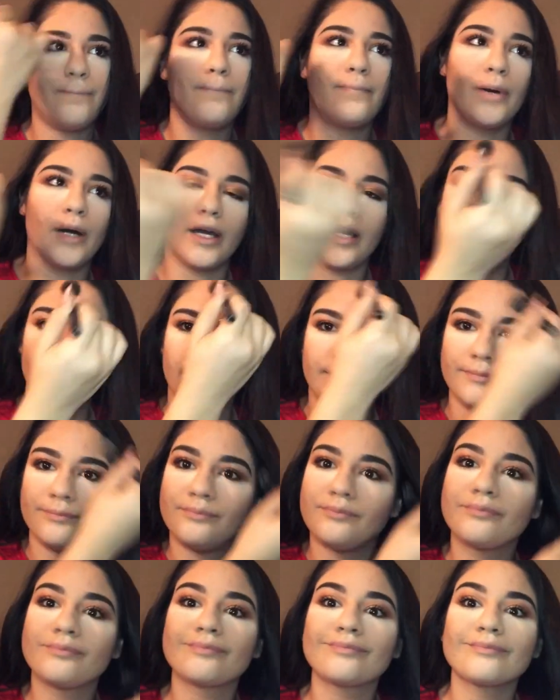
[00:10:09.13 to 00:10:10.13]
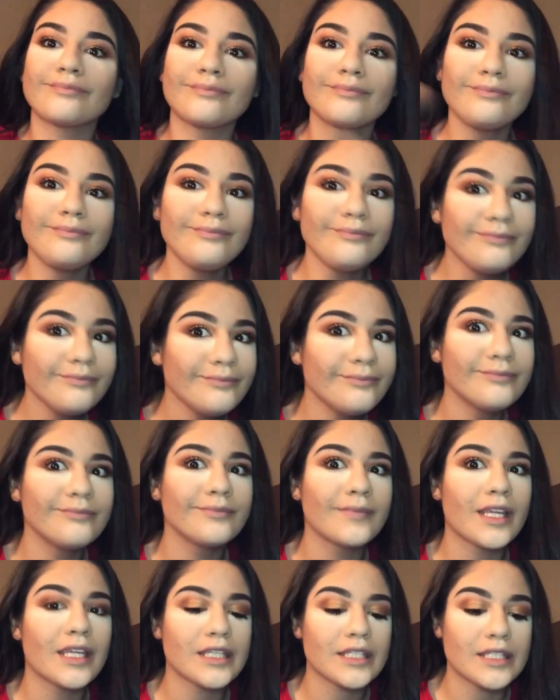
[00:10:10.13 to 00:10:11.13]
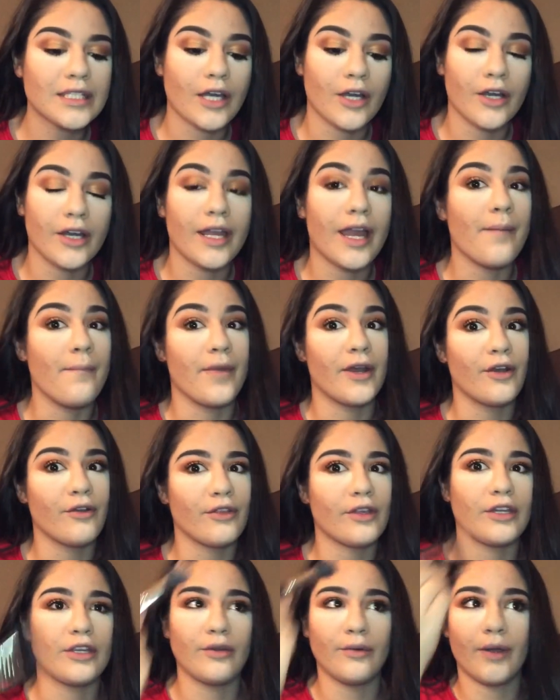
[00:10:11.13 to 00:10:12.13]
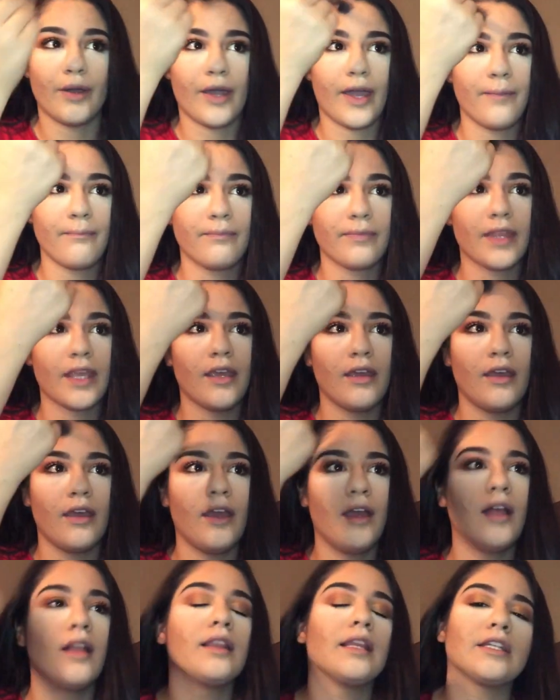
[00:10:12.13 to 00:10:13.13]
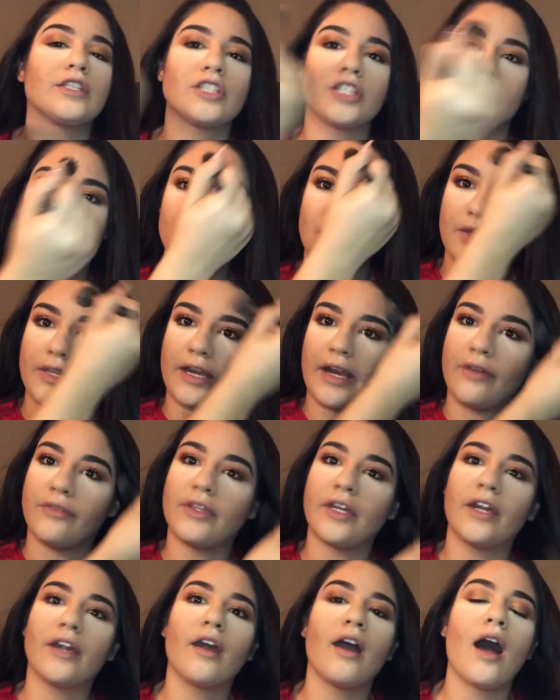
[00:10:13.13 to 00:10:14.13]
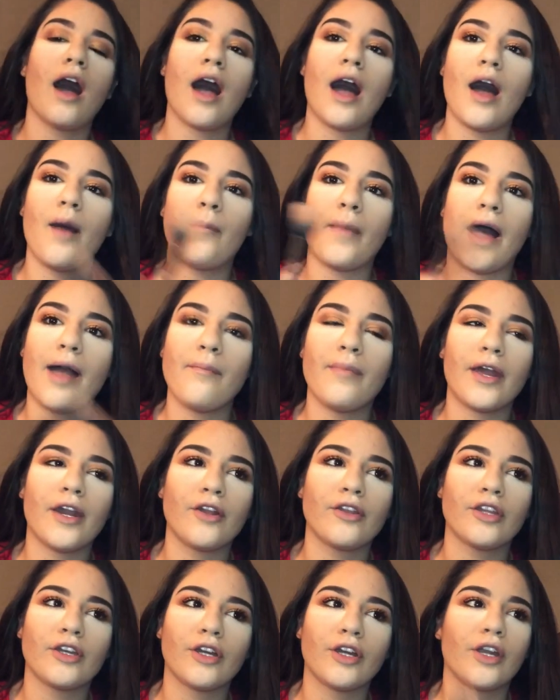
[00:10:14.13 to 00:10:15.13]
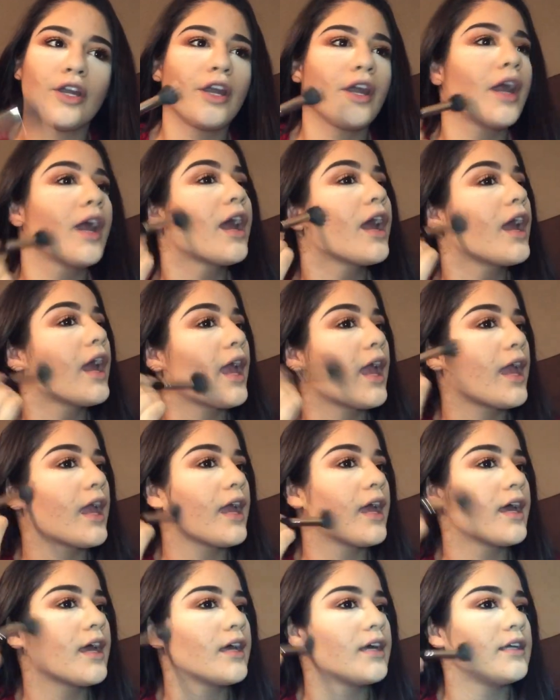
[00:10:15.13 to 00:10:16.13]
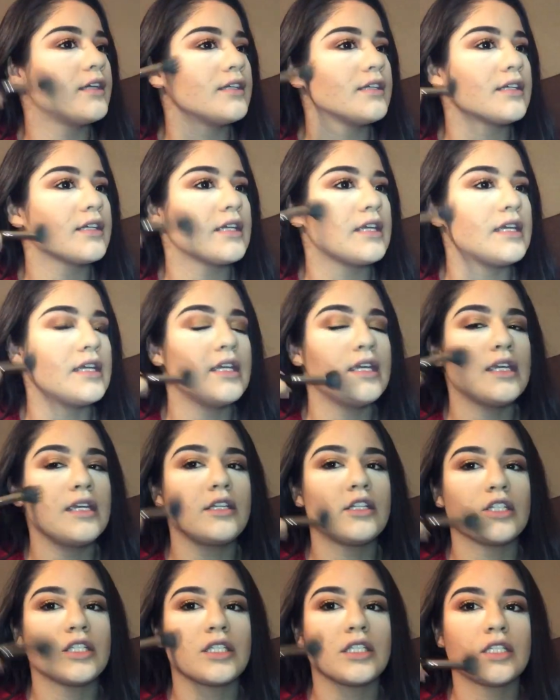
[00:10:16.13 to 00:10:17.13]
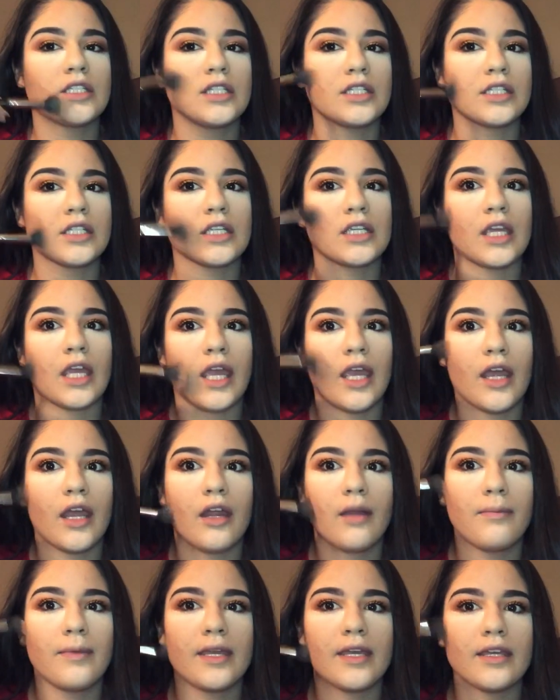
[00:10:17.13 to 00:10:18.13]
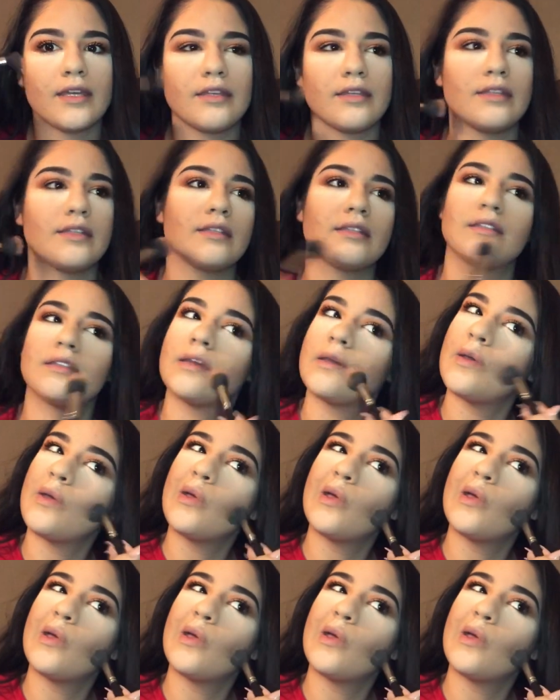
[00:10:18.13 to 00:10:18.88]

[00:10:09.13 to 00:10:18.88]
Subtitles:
But, sorry, I'm better than you, okay? Let's just throw that out there. I'm better than her, and he just doesn't care because